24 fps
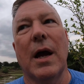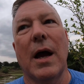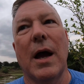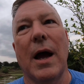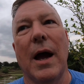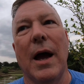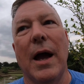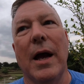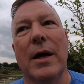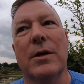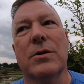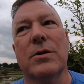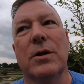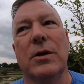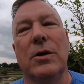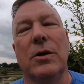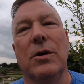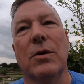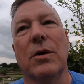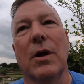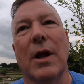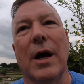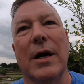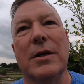I actually
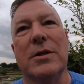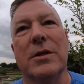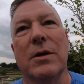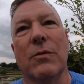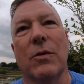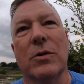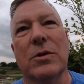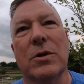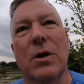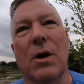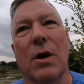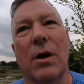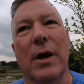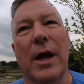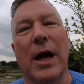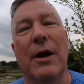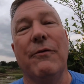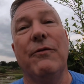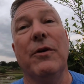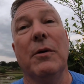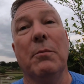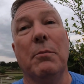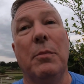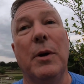utilize what's called
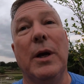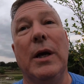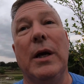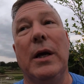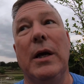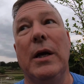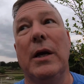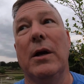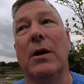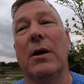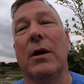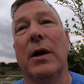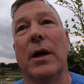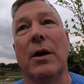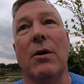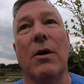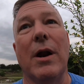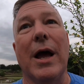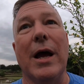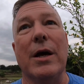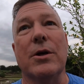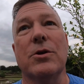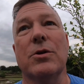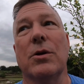FMP here
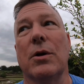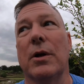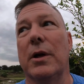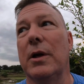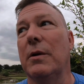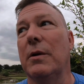internationally.